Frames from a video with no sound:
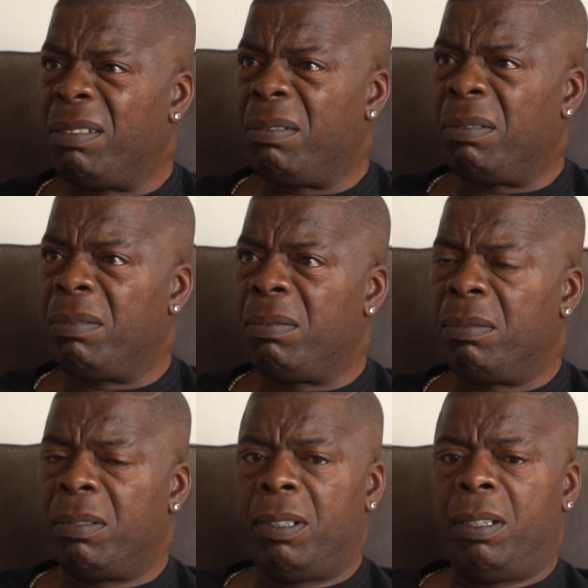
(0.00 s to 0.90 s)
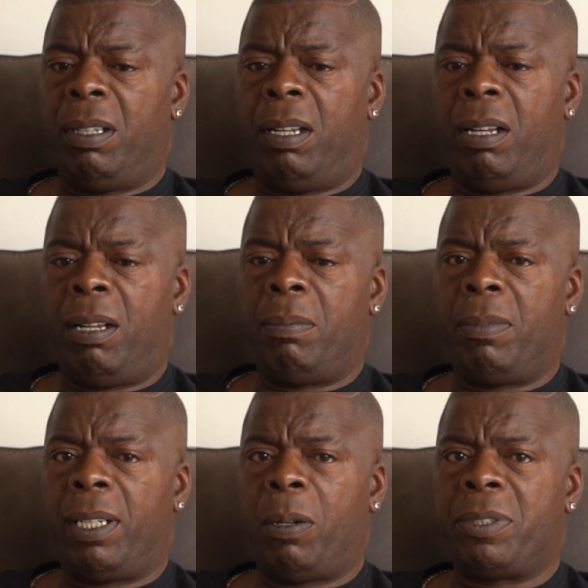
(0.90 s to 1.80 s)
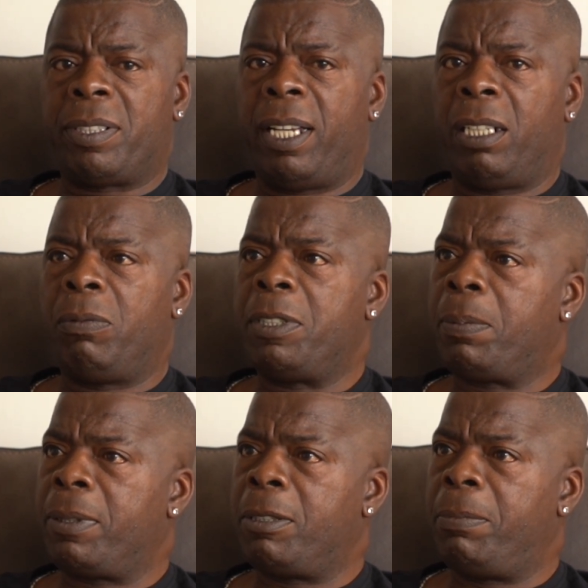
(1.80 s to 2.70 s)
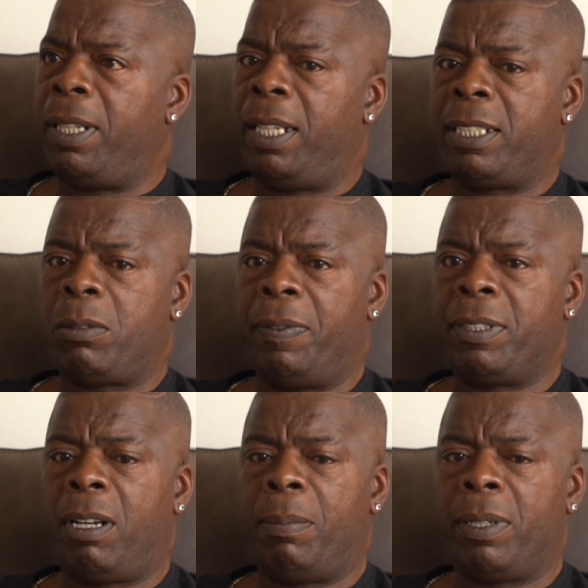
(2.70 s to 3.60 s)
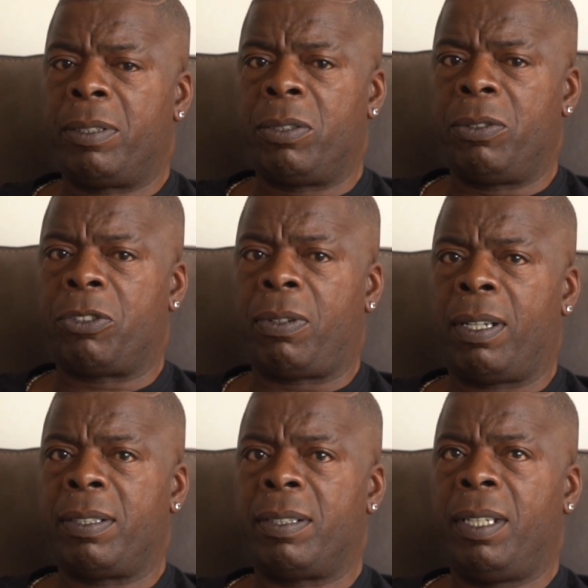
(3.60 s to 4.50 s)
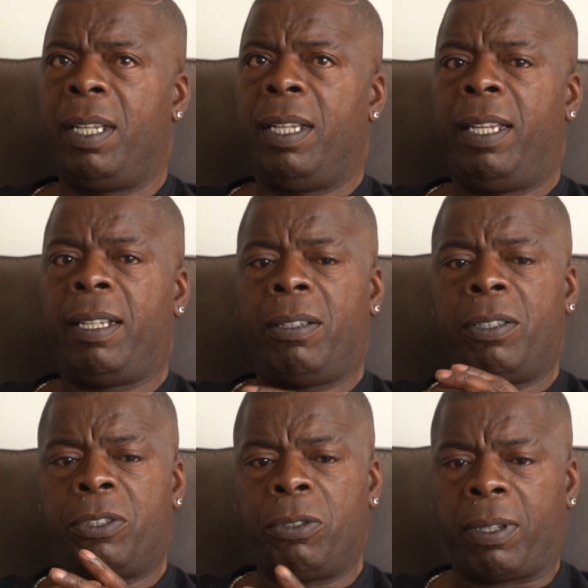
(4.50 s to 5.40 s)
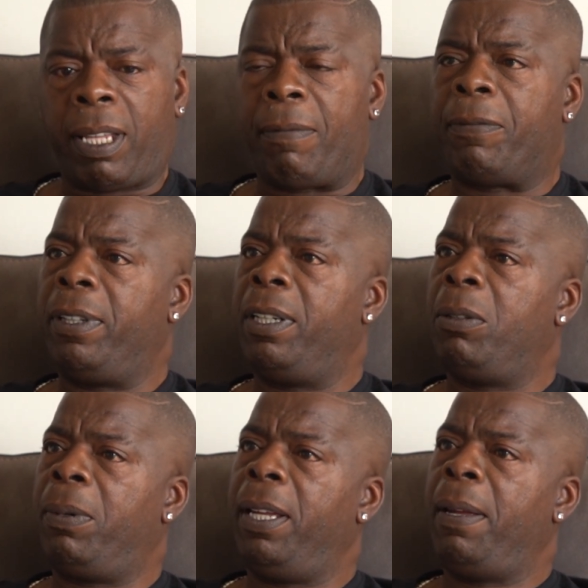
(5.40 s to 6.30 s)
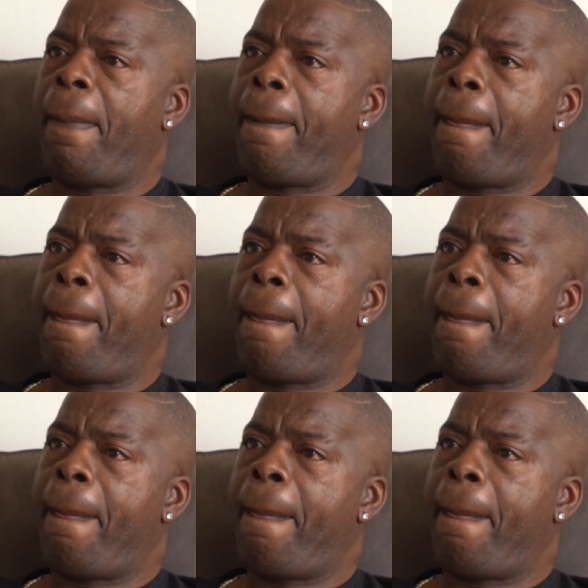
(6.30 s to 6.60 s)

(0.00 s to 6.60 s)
And I was scared of responsibility. So every time I took drugs, it kind of took that feeling away.